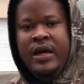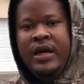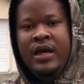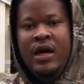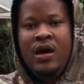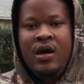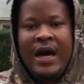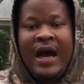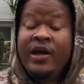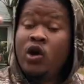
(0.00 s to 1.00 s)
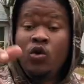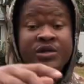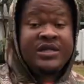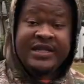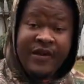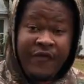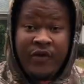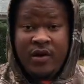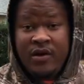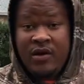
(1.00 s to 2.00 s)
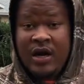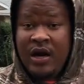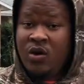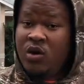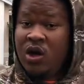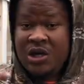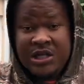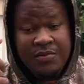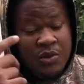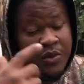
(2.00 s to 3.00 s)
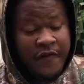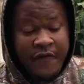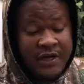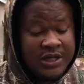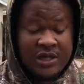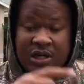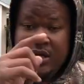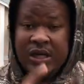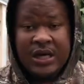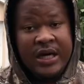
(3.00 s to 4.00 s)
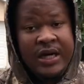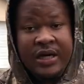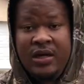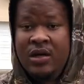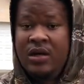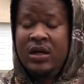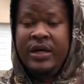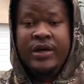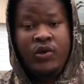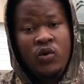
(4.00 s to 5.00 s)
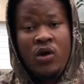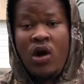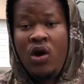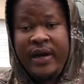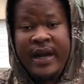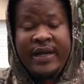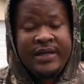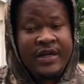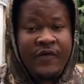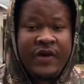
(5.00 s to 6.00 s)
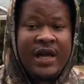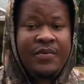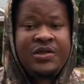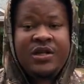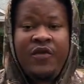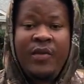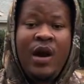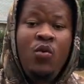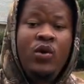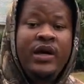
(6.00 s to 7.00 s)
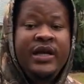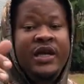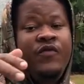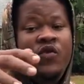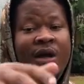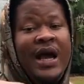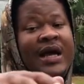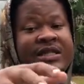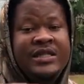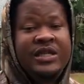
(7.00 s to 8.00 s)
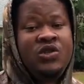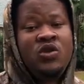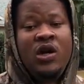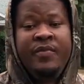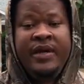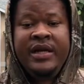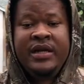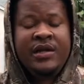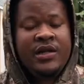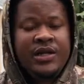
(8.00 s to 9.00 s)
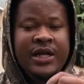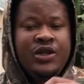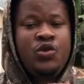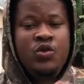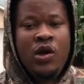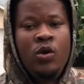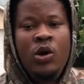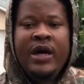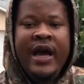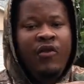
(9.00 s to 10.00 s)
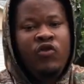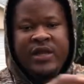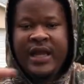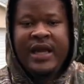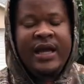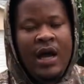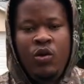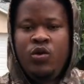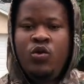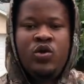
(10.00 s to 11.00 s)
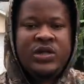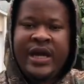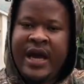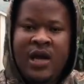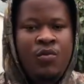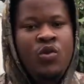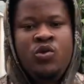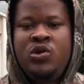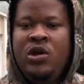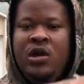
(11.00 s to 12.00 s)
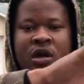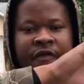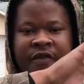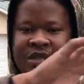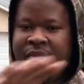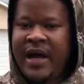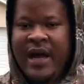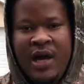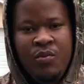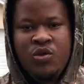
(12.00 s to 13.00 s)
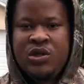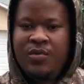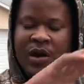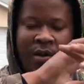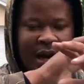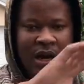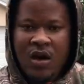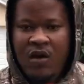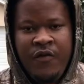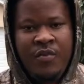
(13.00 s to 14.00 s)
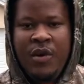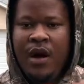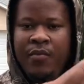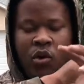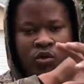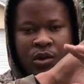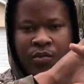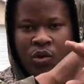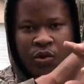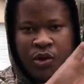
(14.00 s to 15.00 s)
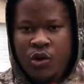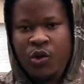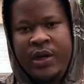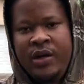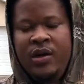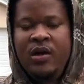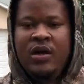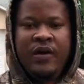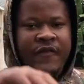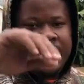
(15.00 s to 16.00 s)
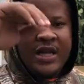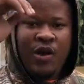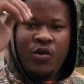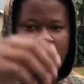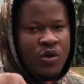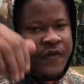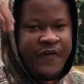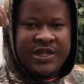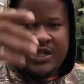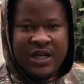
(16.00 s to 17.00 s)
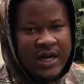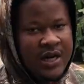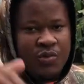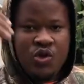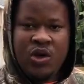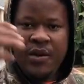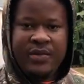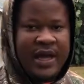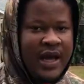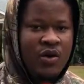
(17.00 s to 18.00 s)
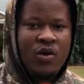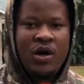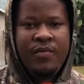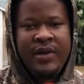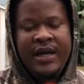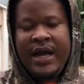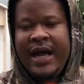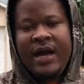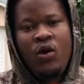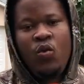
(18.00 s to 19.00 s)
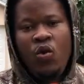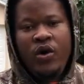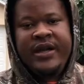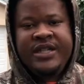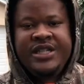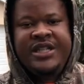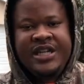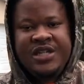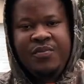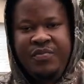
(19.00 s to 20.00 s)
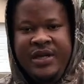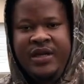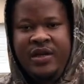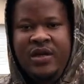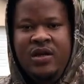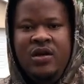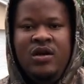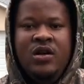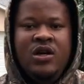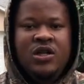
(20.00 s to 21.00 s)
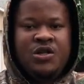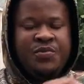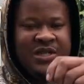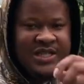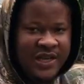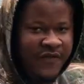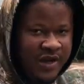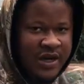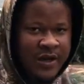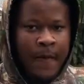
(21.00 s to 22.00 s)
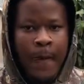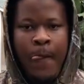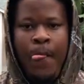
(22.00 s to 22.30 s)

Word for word: And uh, I know this different. I know y'all see me with fishing, hunting, and doing all that and different type of stuff. But I wanted to give you guys this, you know what I mean, to, to let you know everything outdoors, animals. If it's about animals, I'm, I love them. I'm going, I'm going to do it. If it's outdoors, fishing, hunting, I'm gonna drop that. You know what I mean? I, I don't want this just to be specifically